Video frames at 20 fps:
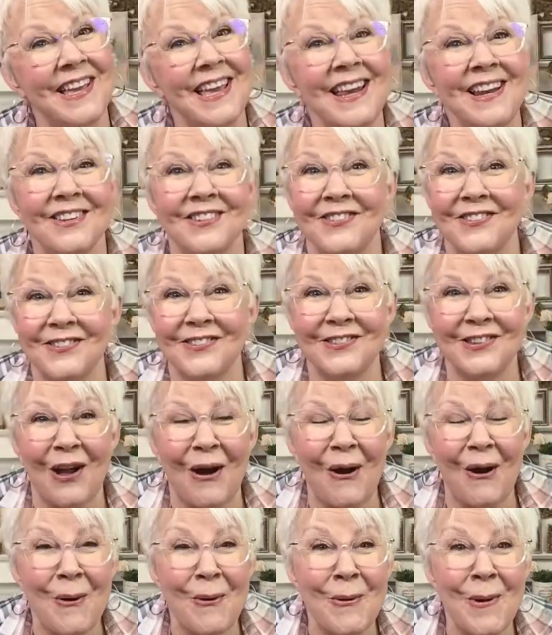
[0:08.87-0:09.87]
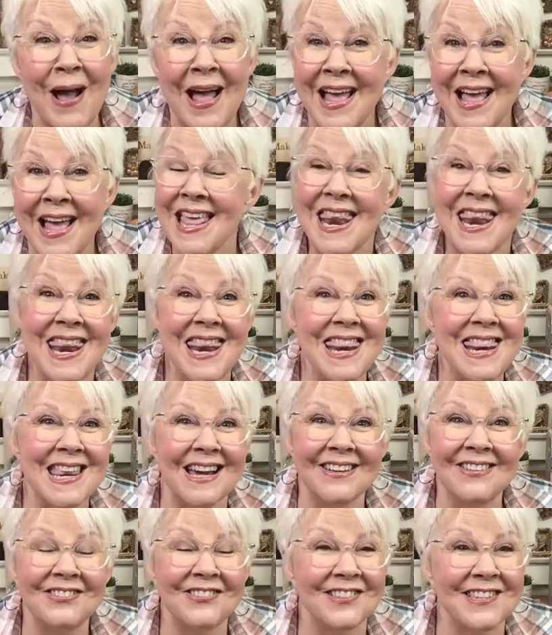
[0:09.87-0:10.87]
It is so
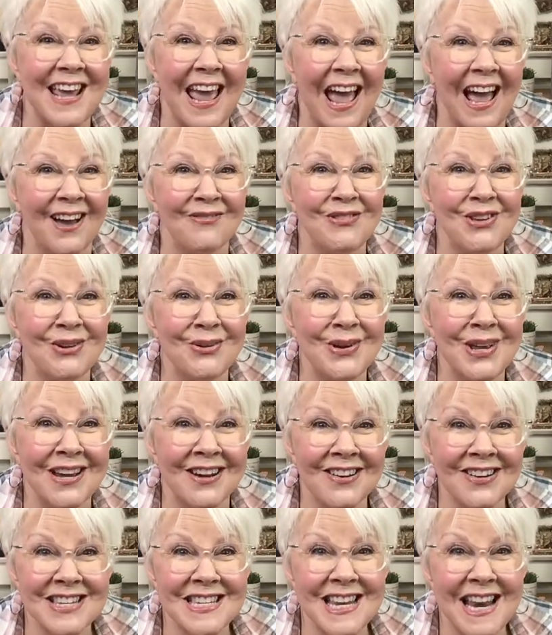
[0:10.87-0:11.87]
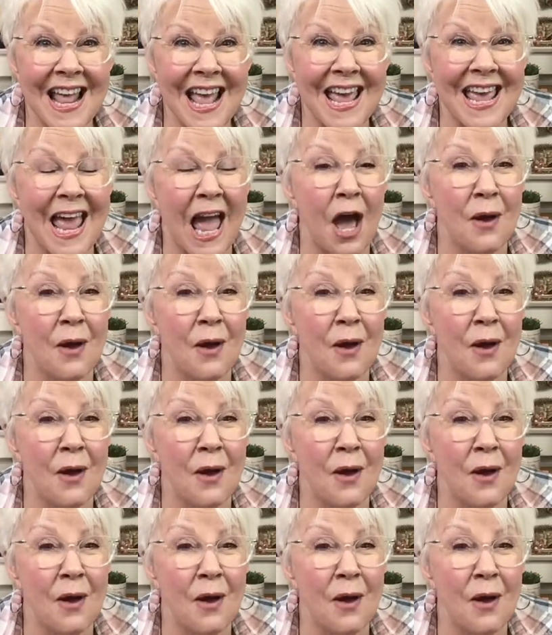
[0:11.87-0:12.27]
nice to have you here today.